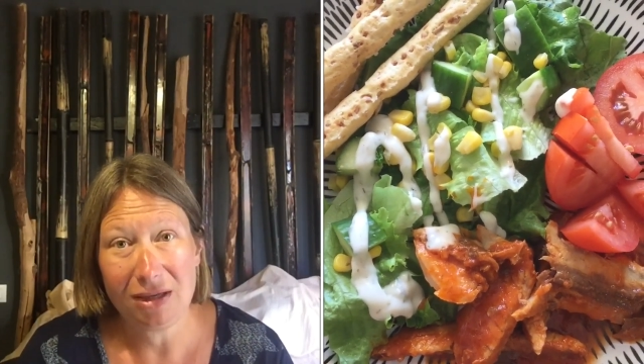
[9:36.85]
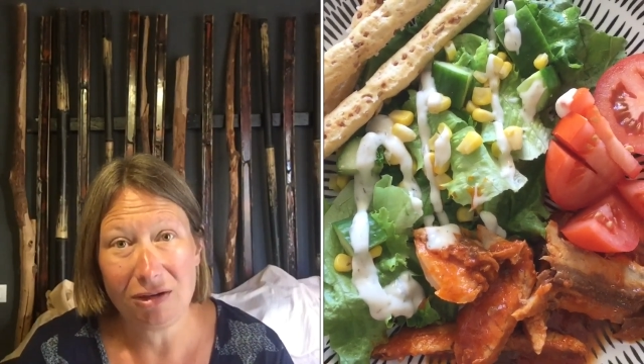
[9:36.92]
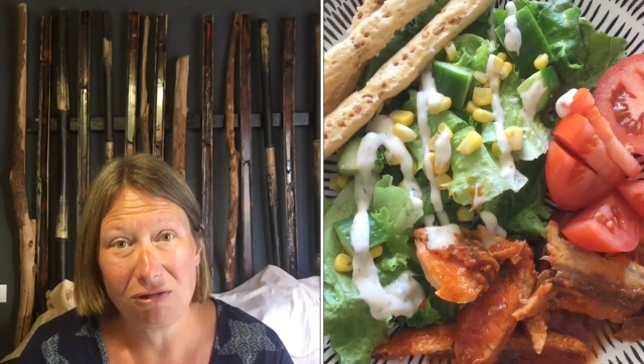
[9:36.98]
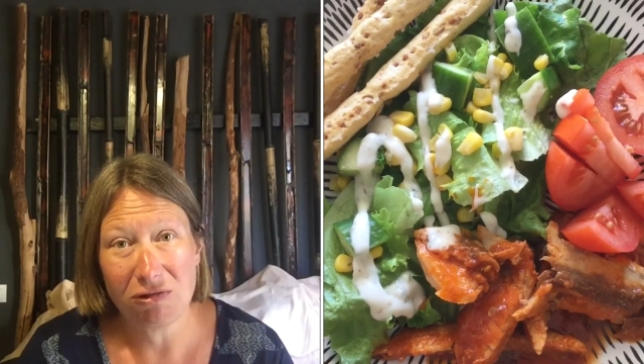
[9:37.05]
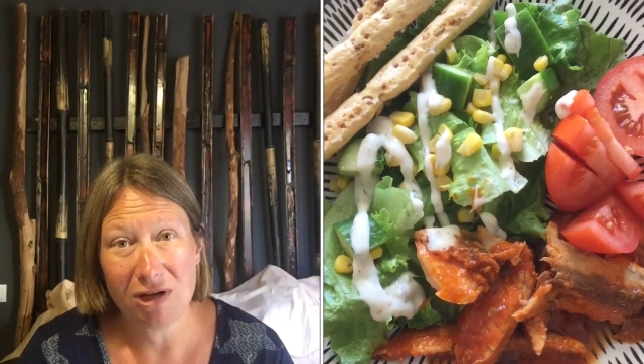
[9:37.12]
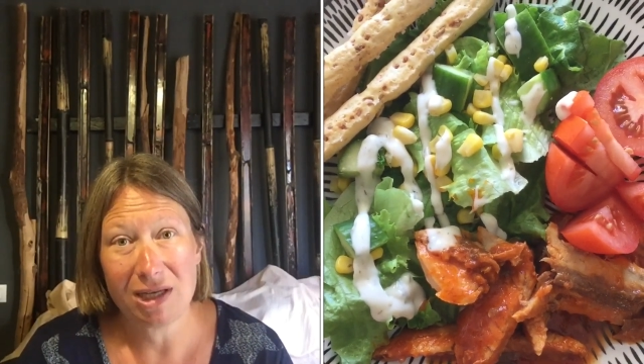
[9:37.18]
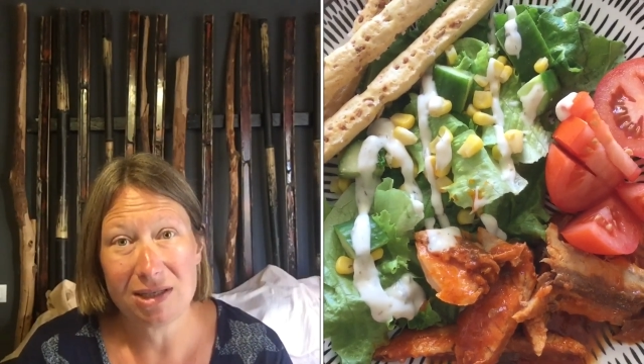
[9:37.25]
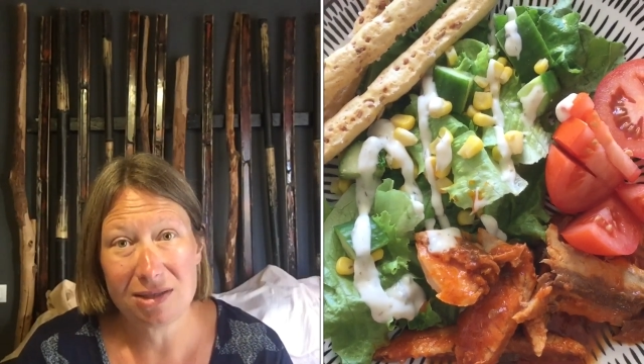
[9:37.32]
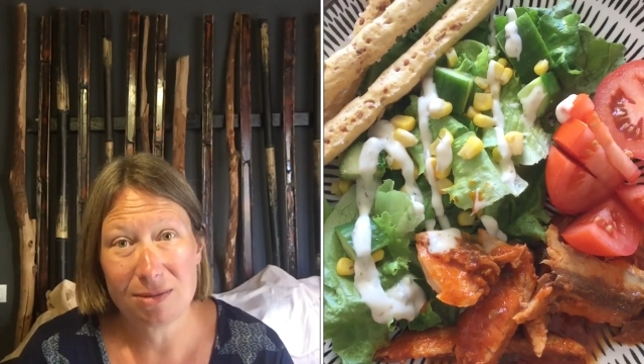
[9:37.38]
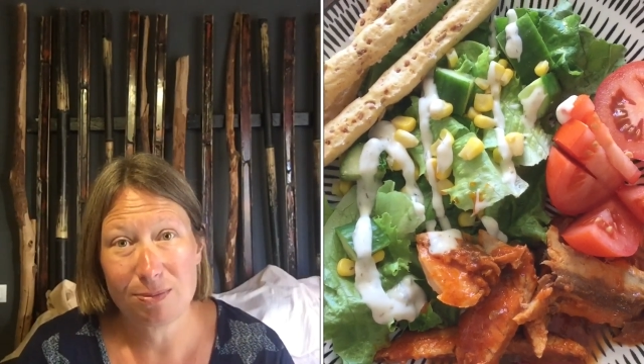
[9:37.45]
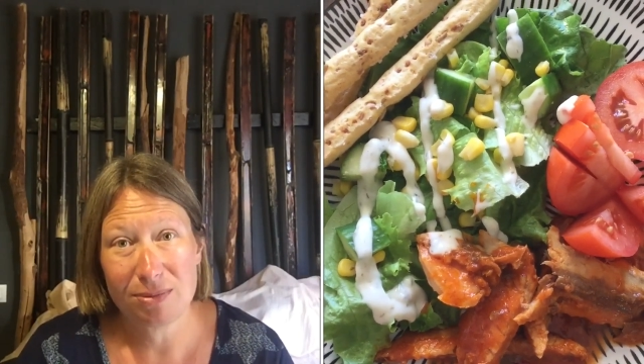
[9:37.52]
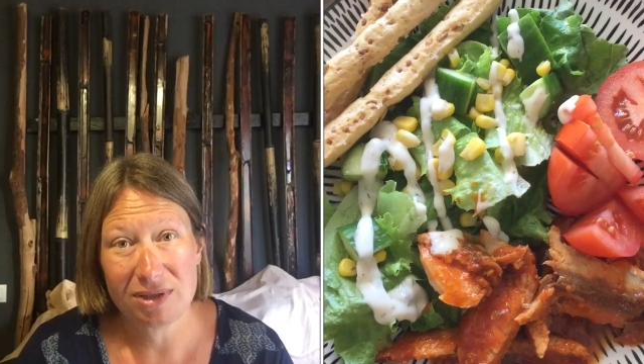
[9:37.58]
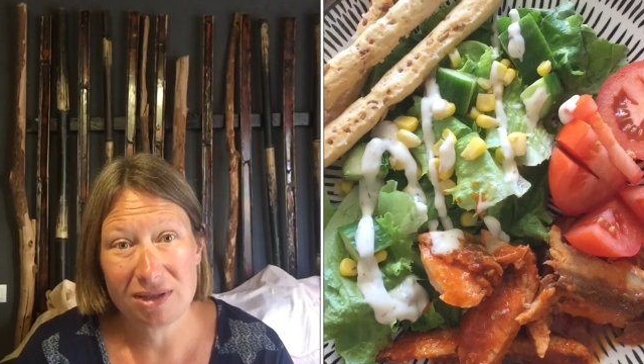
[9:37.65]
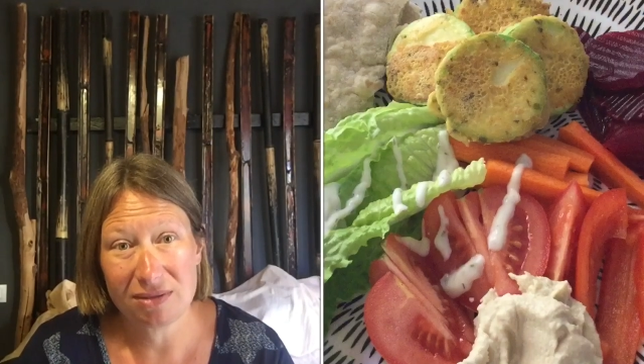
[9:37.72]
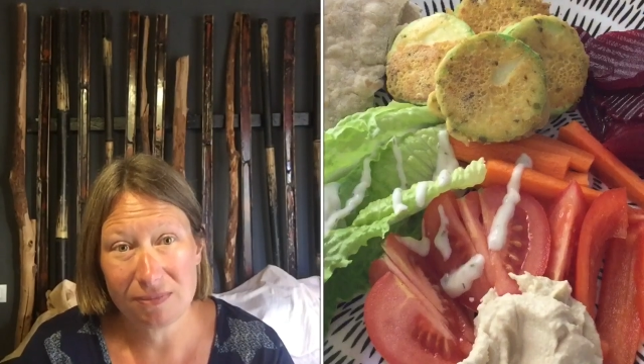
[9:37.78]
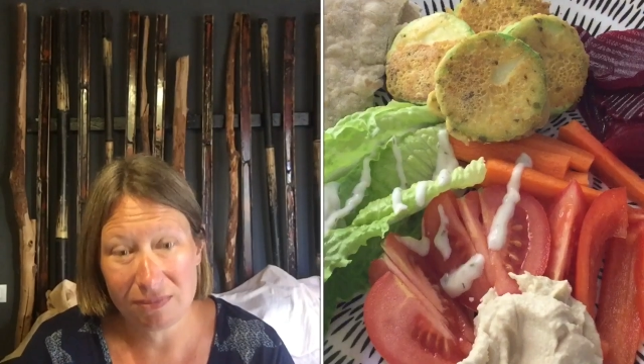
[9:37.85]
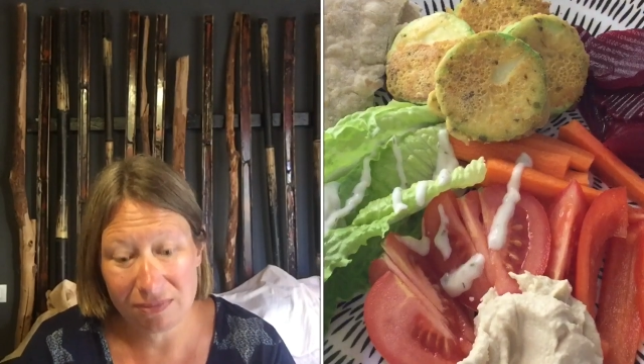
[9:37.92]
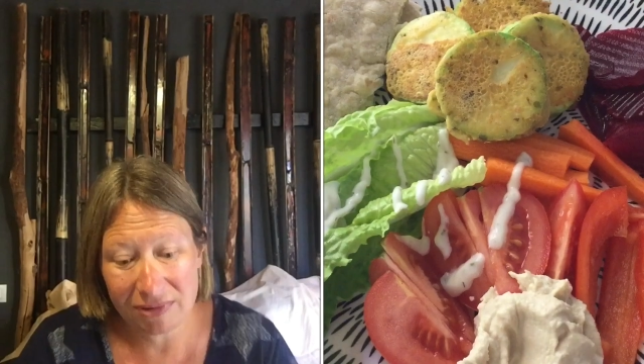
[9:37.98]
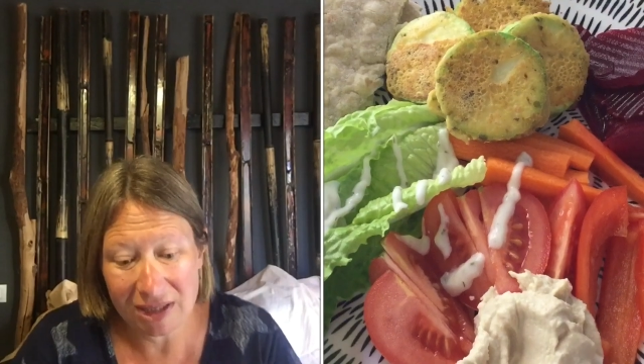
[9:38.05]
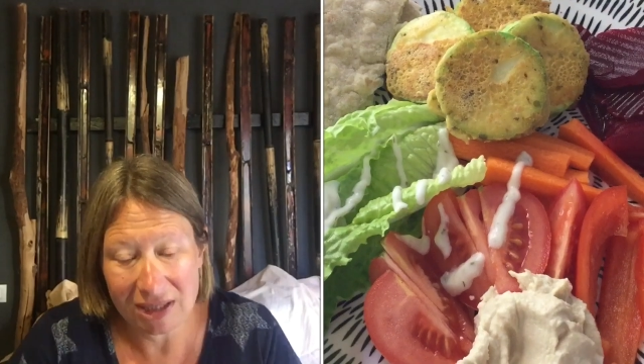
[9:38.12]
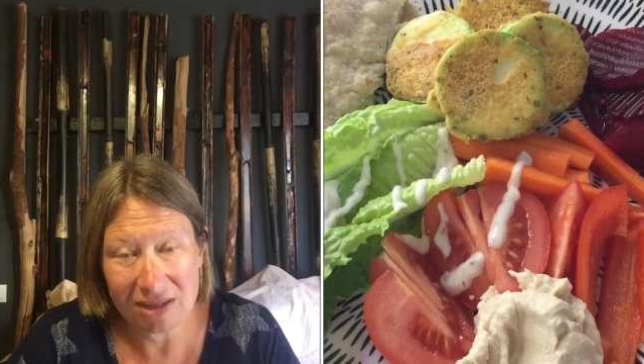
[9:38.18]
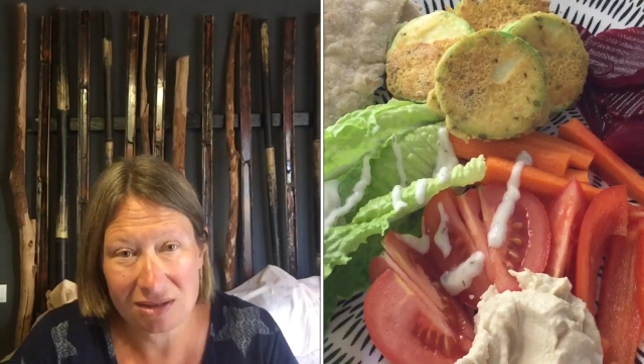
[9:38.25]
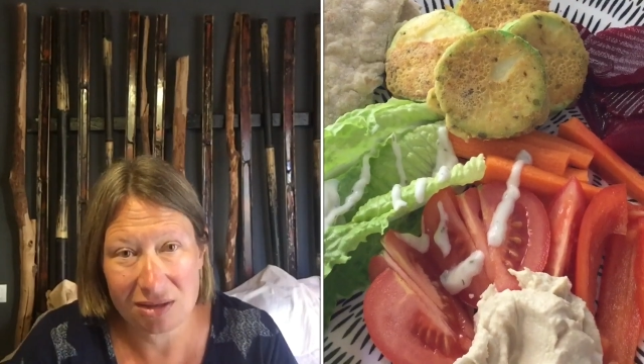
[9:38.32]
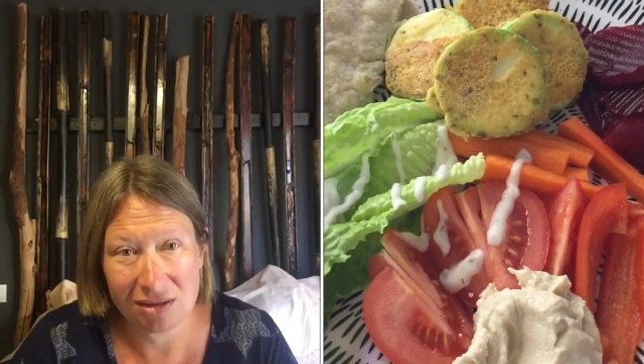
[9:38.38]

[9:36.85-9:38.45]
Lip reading: Crisps, things